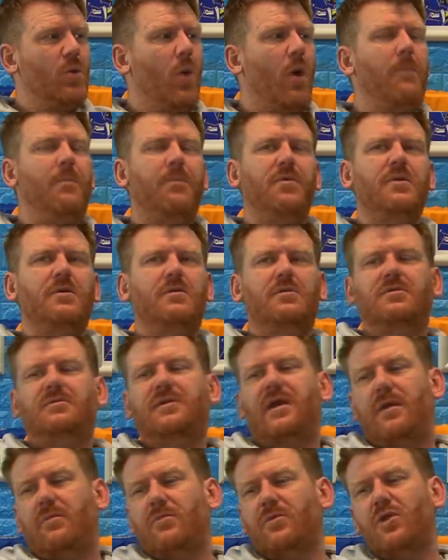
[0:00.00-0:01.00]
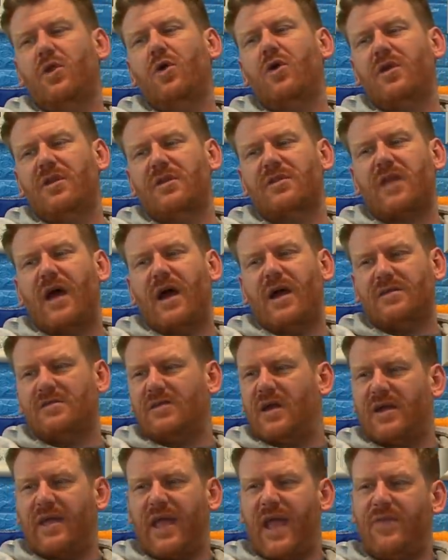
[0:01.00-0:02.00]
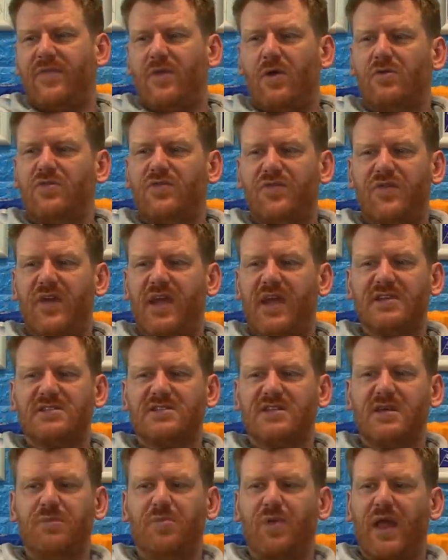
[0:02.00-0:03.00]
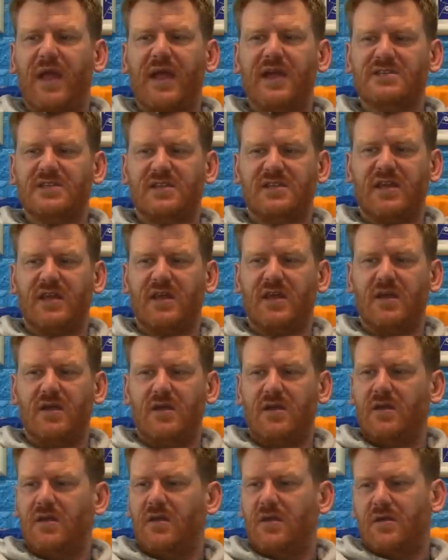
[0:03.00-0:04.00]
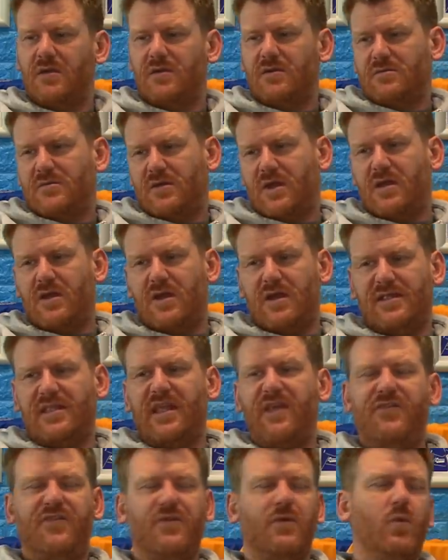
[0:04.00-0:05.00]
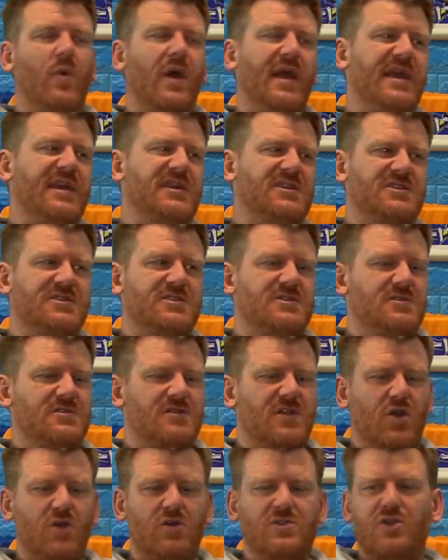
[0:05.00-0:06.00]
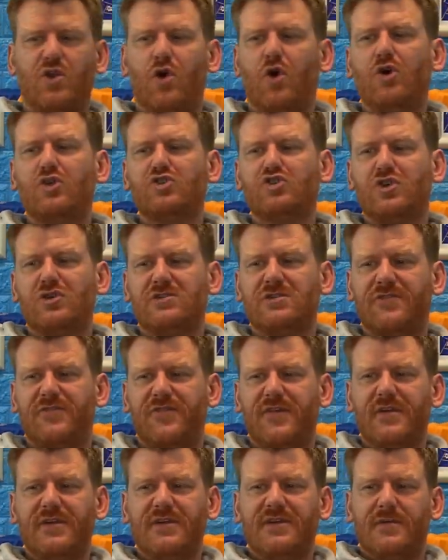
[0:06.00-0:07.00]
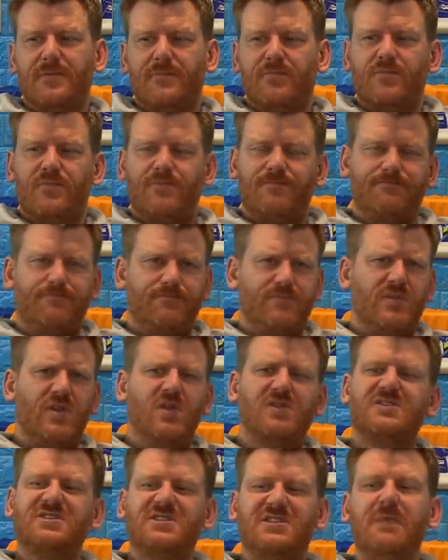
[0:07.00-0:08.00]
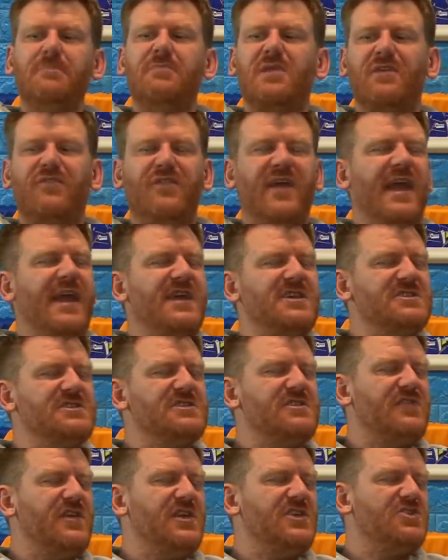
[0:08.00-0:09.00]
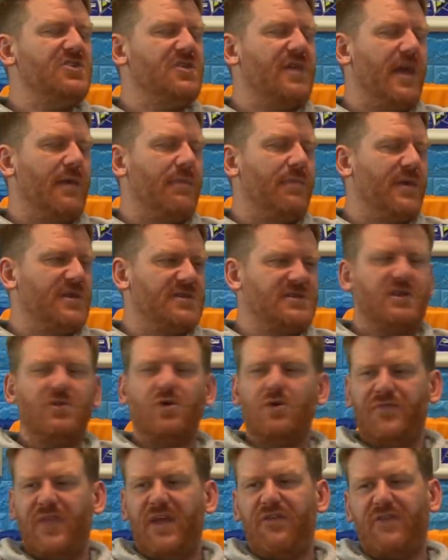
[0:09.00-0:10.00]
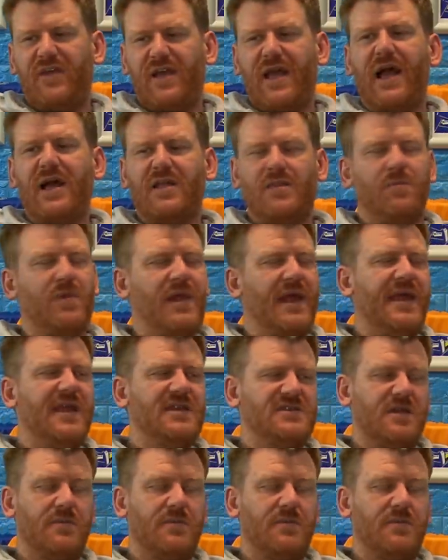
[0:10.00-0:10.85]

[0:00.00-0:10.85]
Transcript: You want... Yeah, we're looking at, again, those first three players, I think, in different ways. They're all sort of... Not similar versions of each other, because they're all different kind of players.